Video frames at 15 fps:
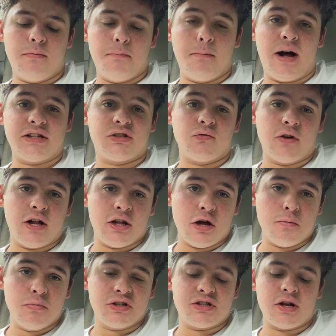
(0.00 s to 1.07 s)
mozzarella,
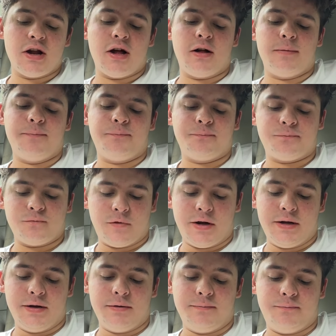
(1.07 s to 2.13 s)
mozzarella right
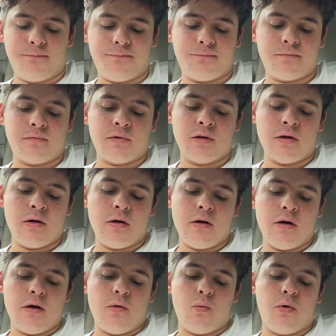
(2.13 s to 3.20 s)
here.
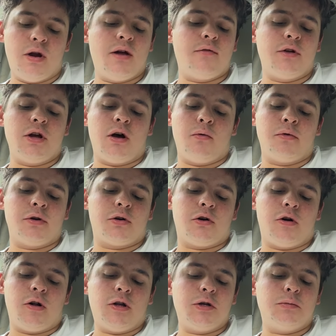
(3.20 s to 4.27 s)
Whatever y'all want to
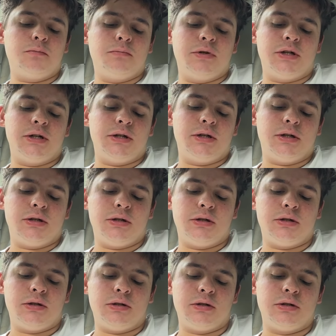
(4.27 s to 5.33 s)
call it. But
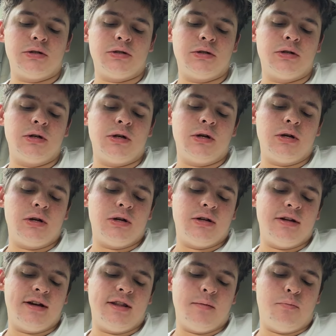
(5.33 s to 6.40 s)

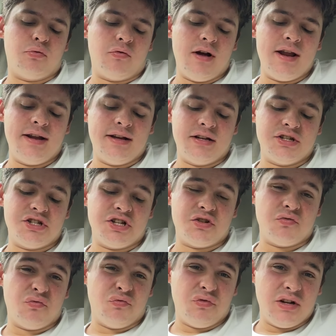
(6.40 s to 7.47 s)
yeah, the breading is just
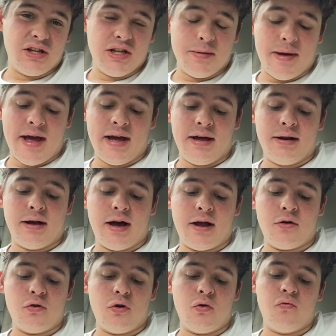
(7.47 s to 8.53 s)
really bad. I
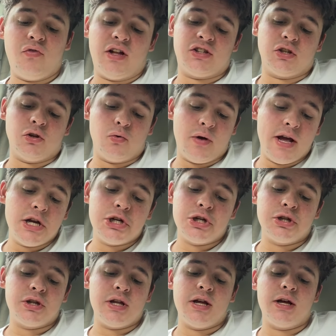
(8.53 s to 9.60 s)
don't know if that's a
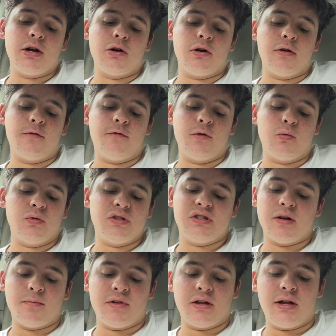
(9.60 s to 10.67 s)
location thing or if it was
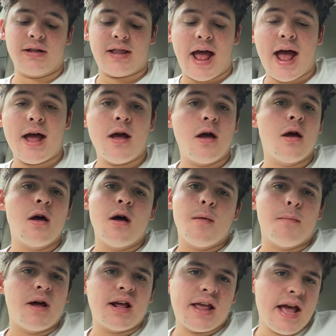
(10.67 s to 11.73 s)
something like that,
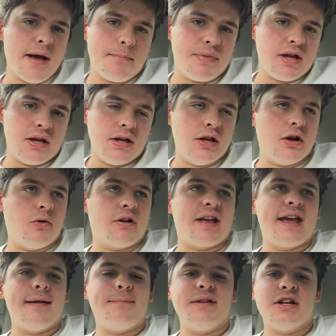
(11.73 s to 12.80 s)
but it can't be. You know, it
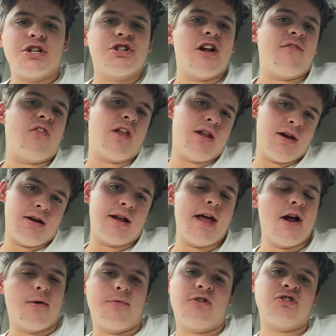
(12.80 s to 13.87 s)
can't be a chef that didn't
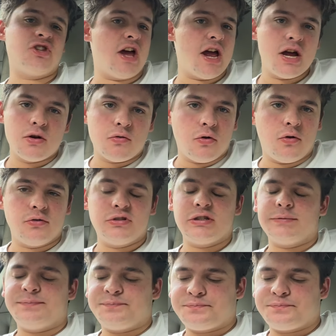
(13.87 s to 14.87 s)
care because the egg rolls